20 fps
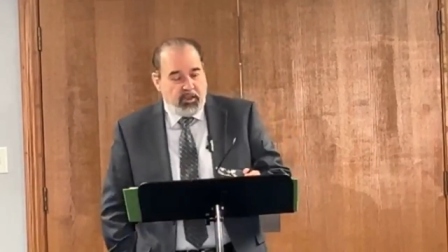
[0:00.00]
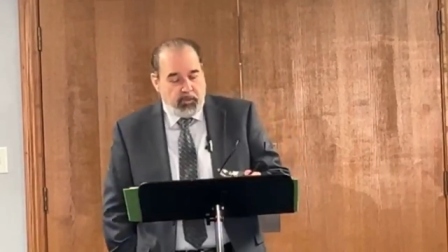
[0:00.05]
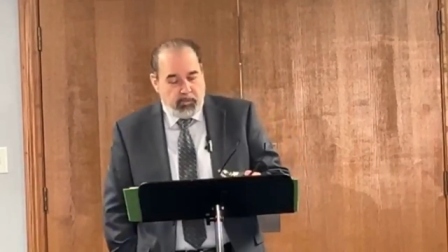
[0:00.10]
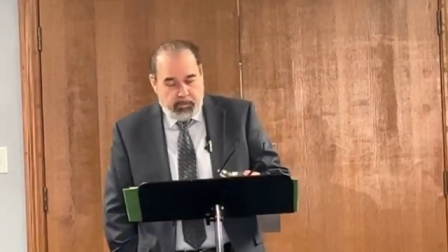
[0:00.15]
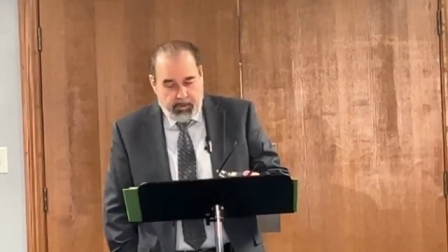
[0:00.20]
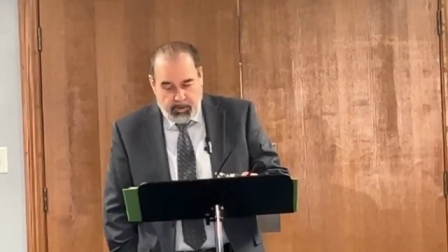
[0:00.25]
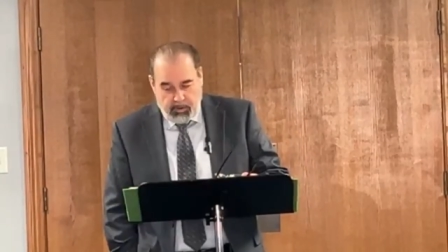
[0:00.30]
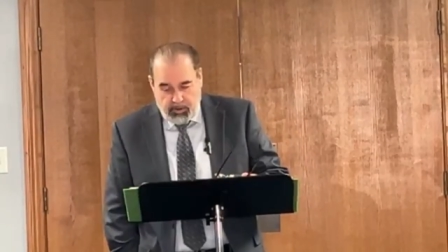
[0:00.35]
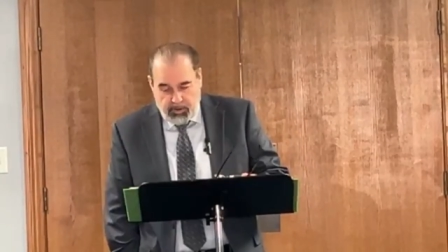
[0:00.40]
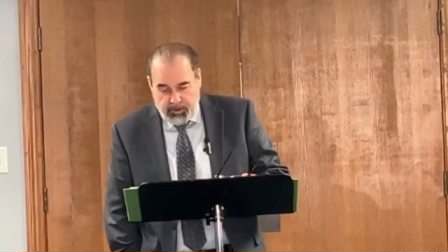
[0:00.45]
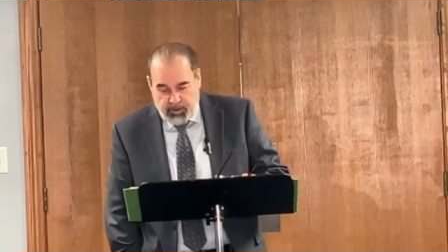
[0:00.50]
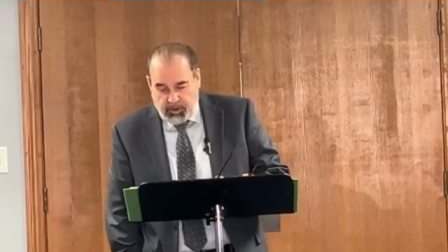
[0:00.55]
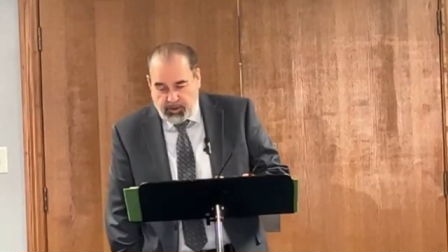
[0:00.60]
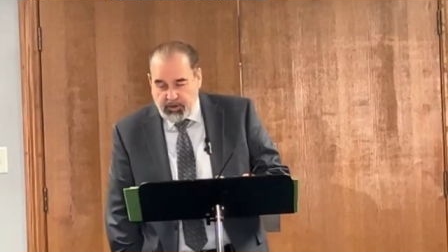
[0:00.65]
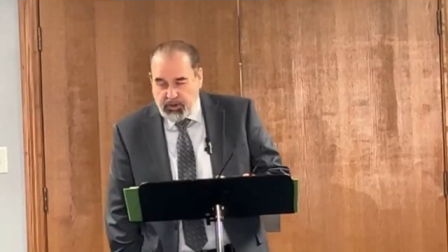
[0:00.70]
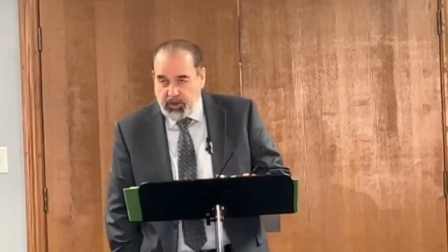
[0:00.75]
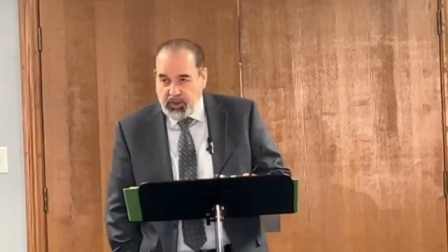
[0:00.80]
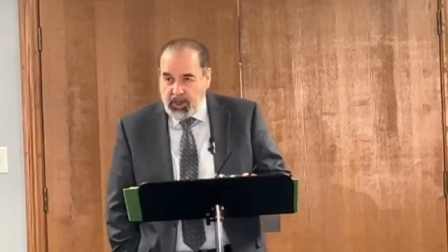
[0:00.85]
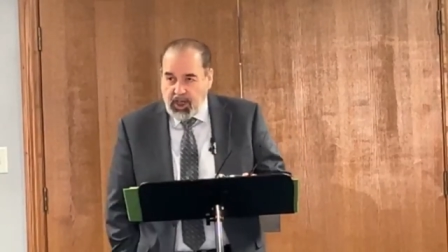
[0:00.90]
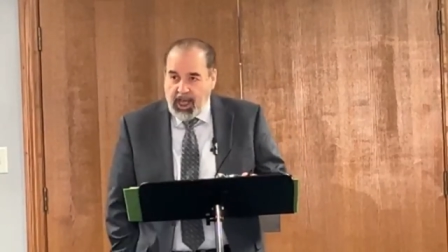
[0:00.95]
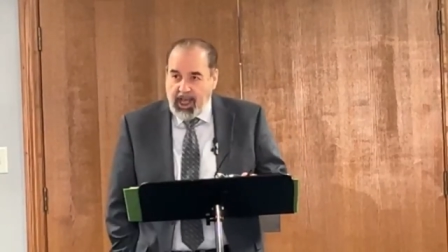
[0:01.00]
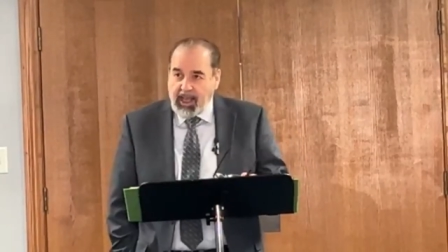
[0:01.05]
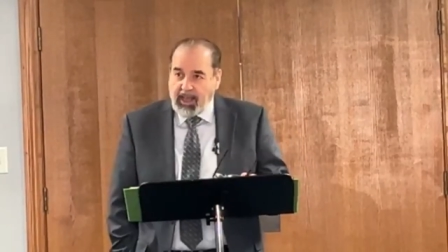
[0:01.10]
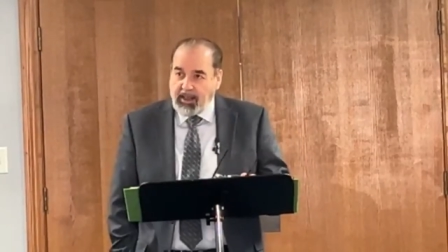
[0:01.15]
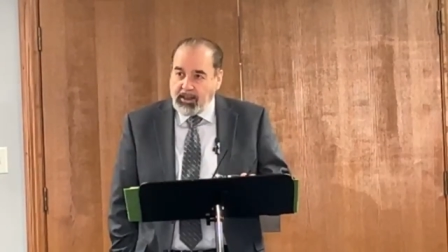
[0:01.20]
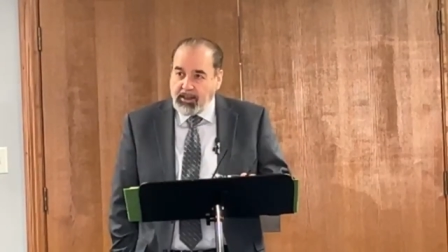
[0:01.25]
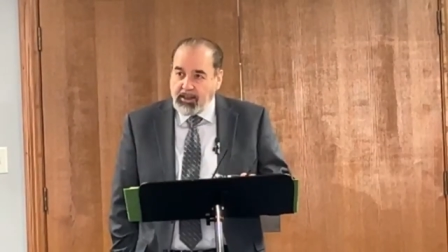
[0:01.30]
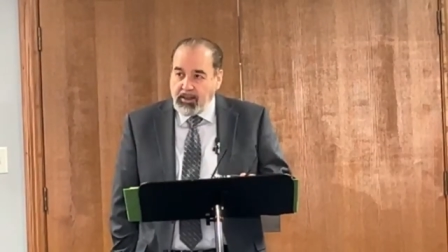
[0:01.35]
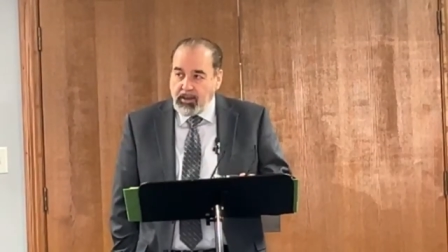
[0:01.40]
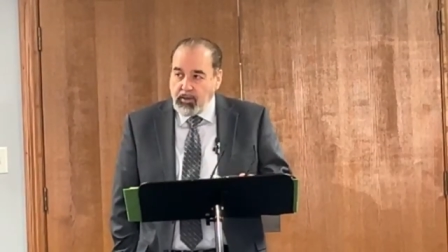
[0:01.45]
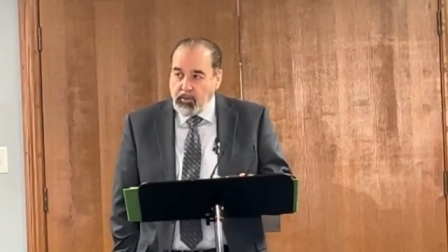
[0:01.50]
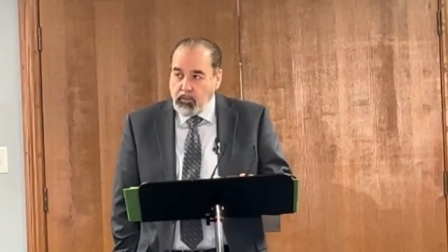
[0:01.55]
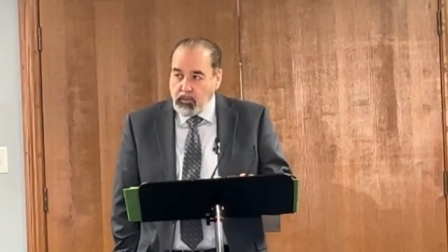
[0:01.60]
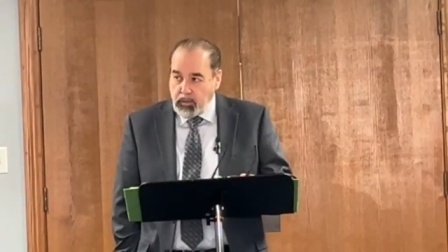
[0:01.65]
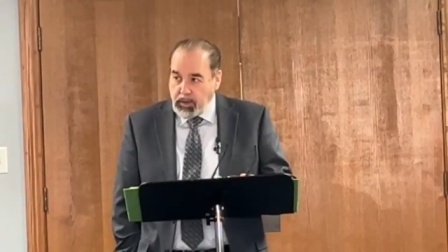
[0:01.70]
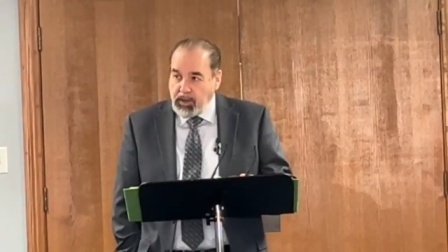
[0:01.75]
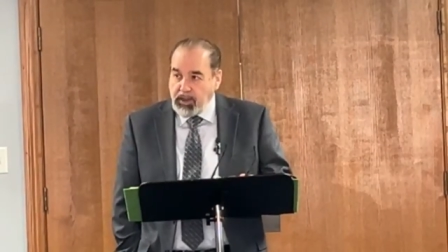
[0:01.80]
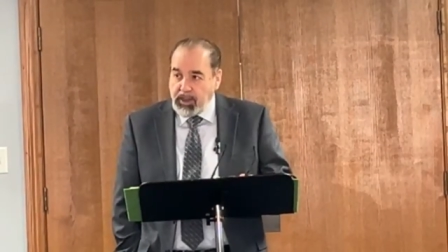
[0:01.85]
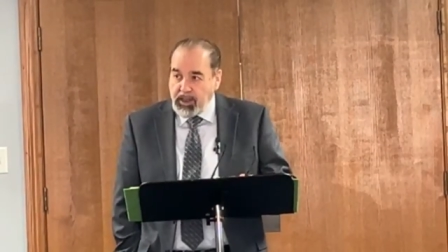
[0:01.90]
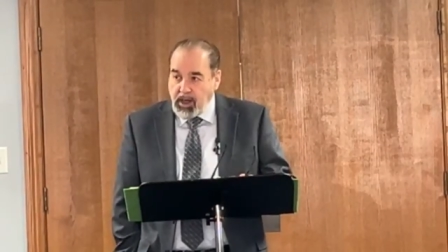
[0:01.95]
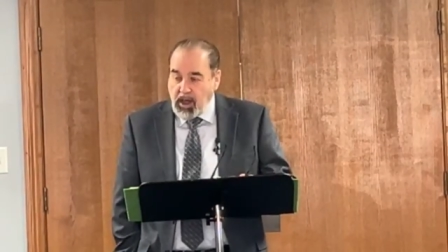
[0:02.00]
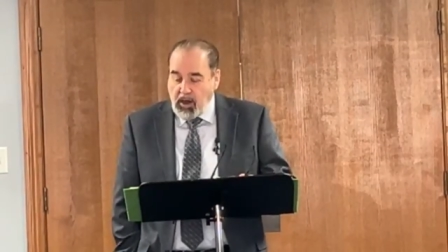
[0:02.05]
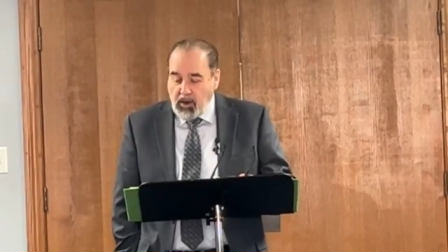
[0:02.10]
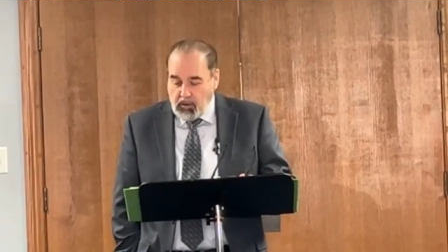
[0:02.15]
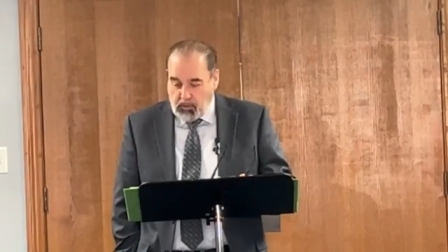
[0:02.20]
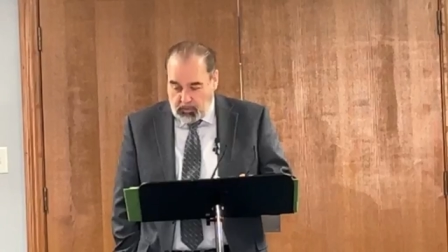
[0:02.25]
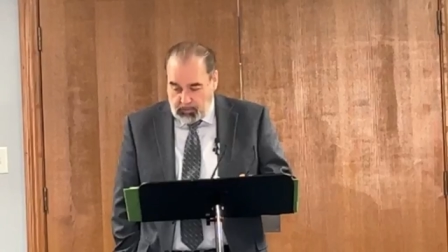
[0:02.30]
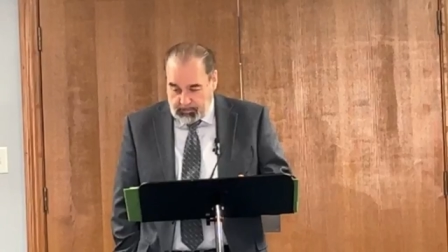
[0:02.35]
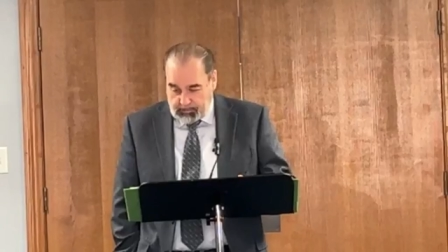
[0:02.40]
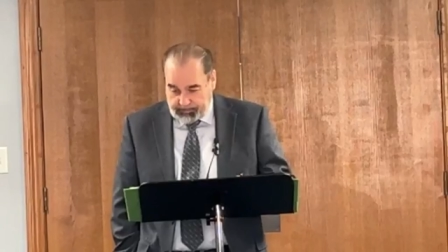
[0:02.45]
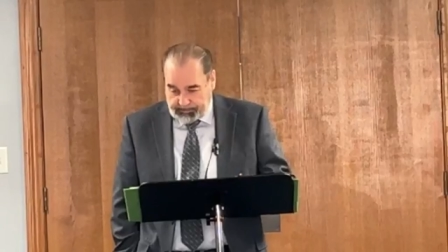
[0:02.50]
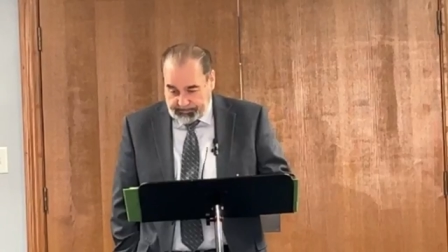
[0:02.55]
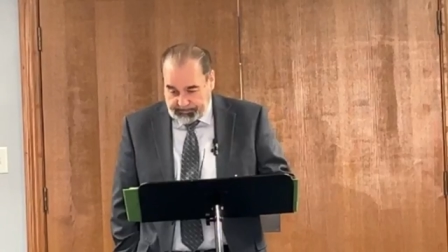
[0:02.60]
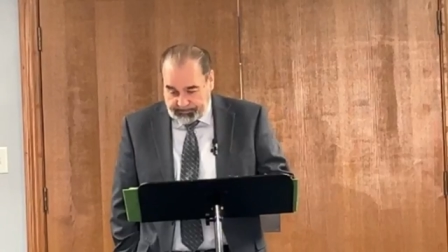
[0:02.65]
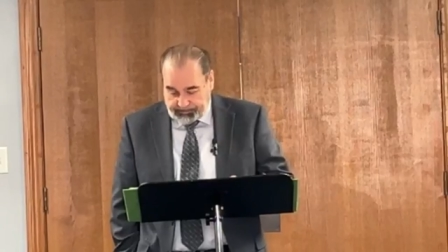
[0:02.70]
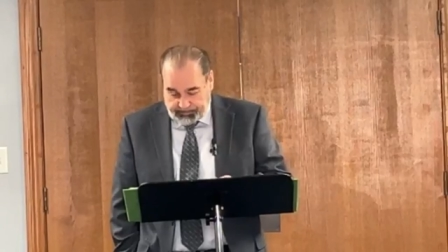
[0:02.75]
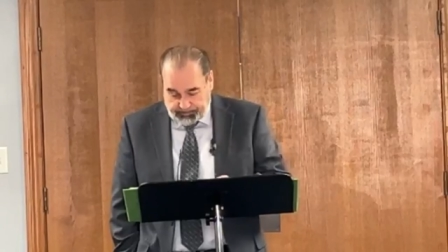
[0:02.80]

a spiritual child really know.